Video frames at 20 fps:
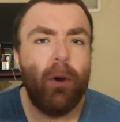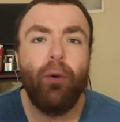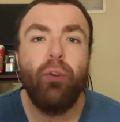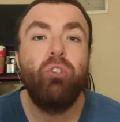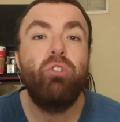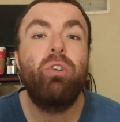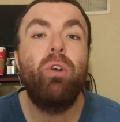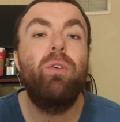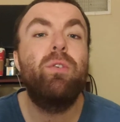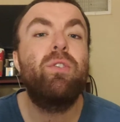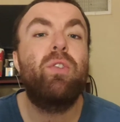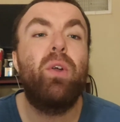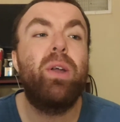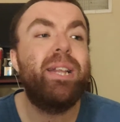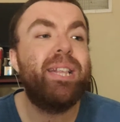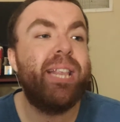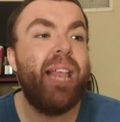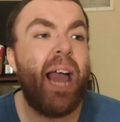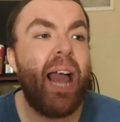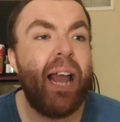Shows
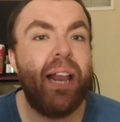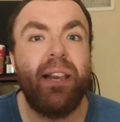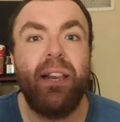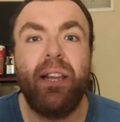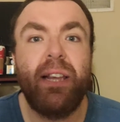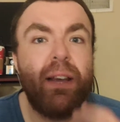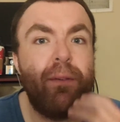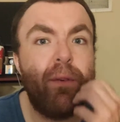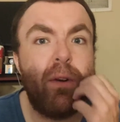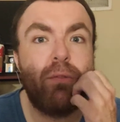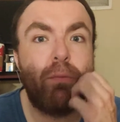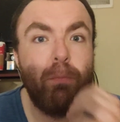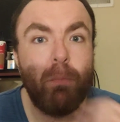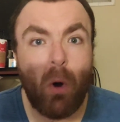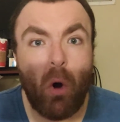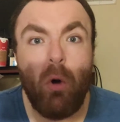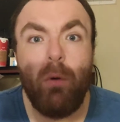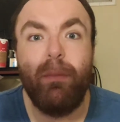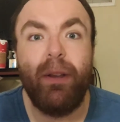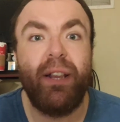like that, they give us
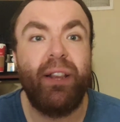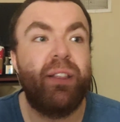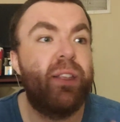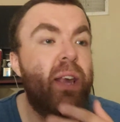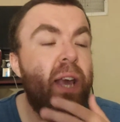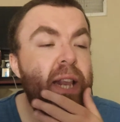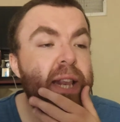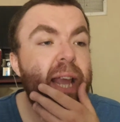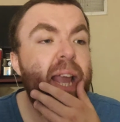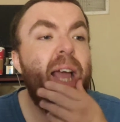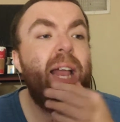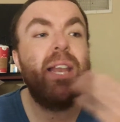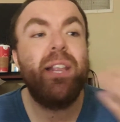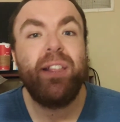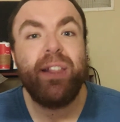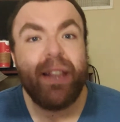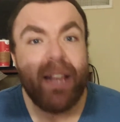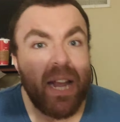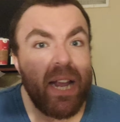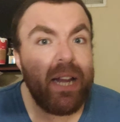moments. They had a
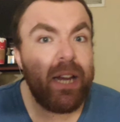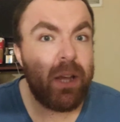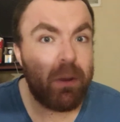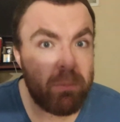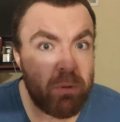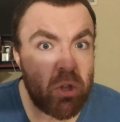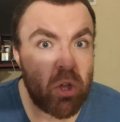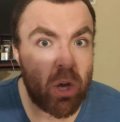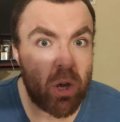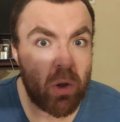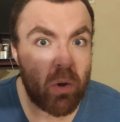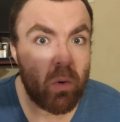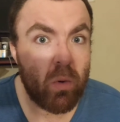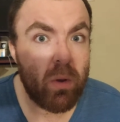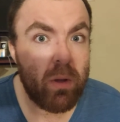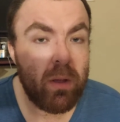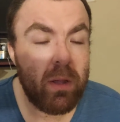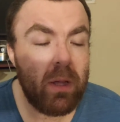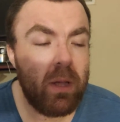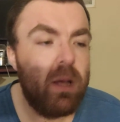stadium show.
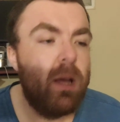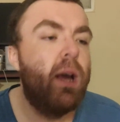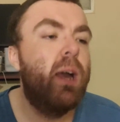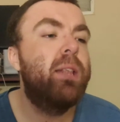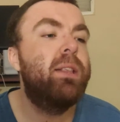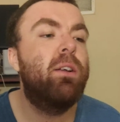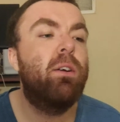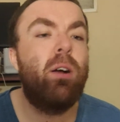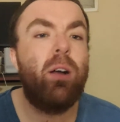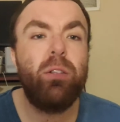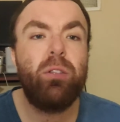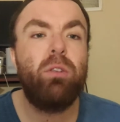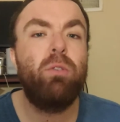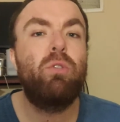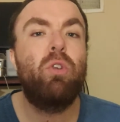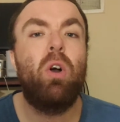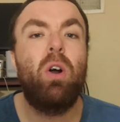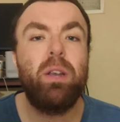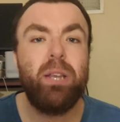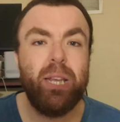They're also
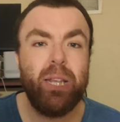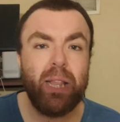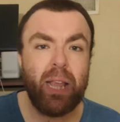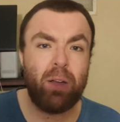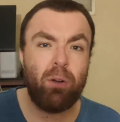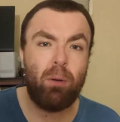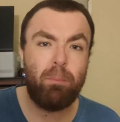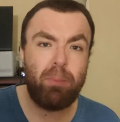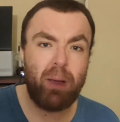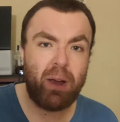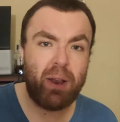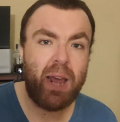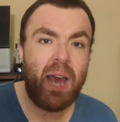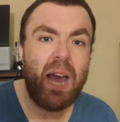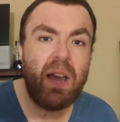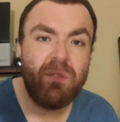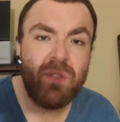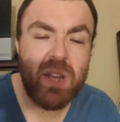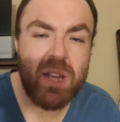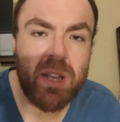talking now about
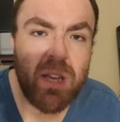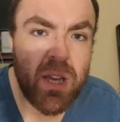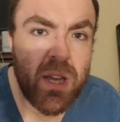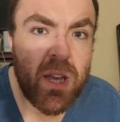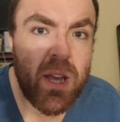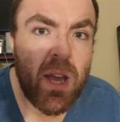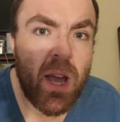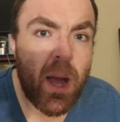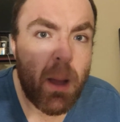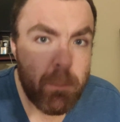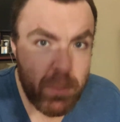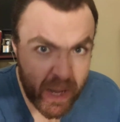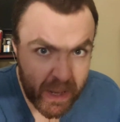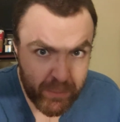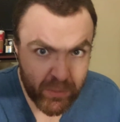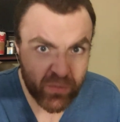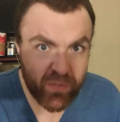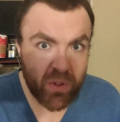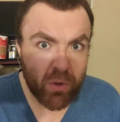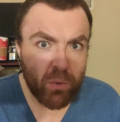having a
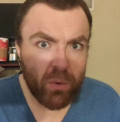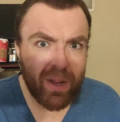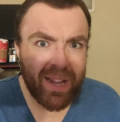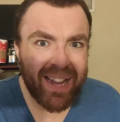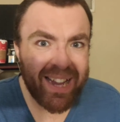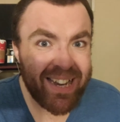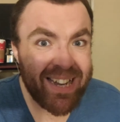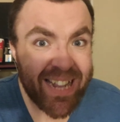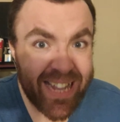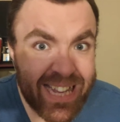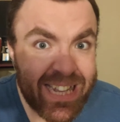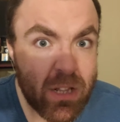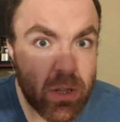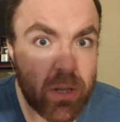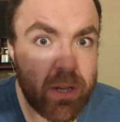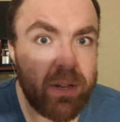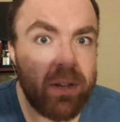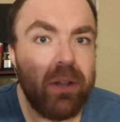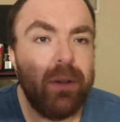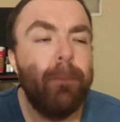pay-per-view in
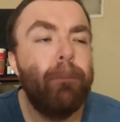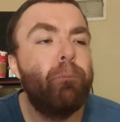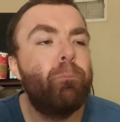England.